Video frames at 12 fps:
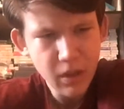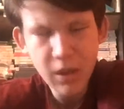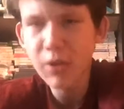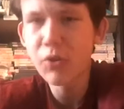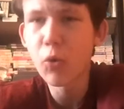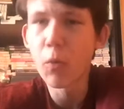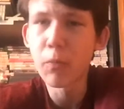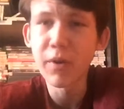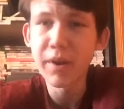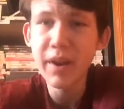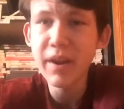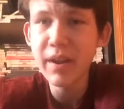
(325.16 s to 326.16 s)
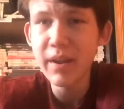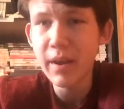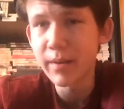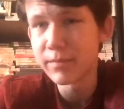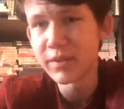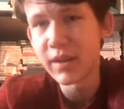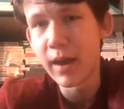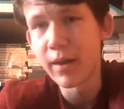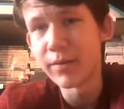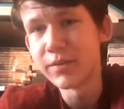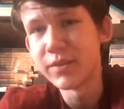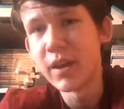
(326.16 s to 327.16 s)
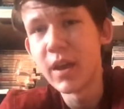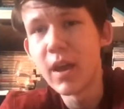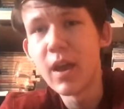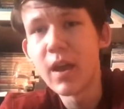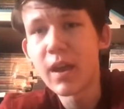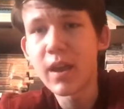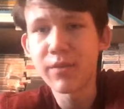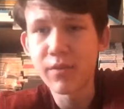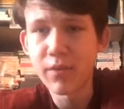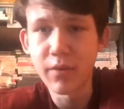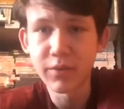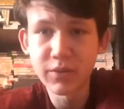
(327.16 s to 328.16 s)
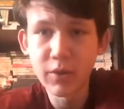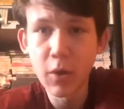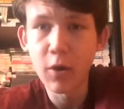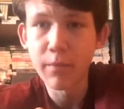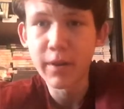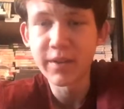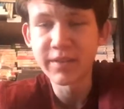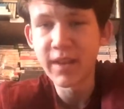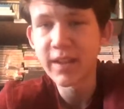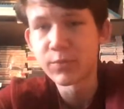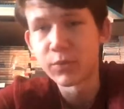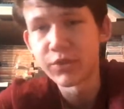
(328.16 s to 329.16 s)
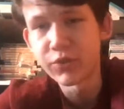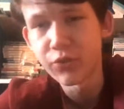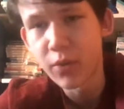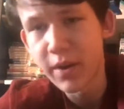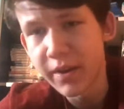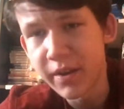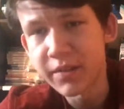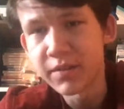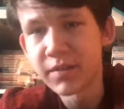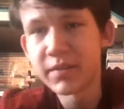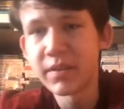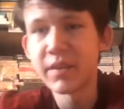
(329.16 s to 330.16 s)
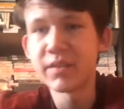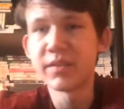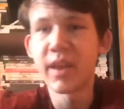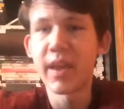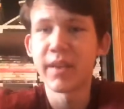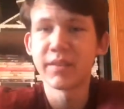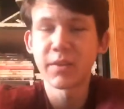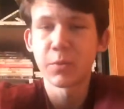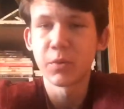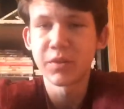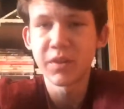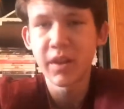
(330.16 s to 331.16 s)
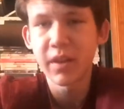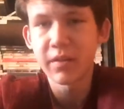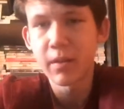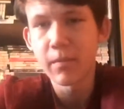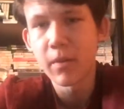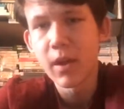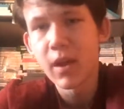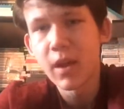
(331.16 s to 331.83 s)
incorporate EDM sounds into their song because that's what's trending these days. That's what's getting them.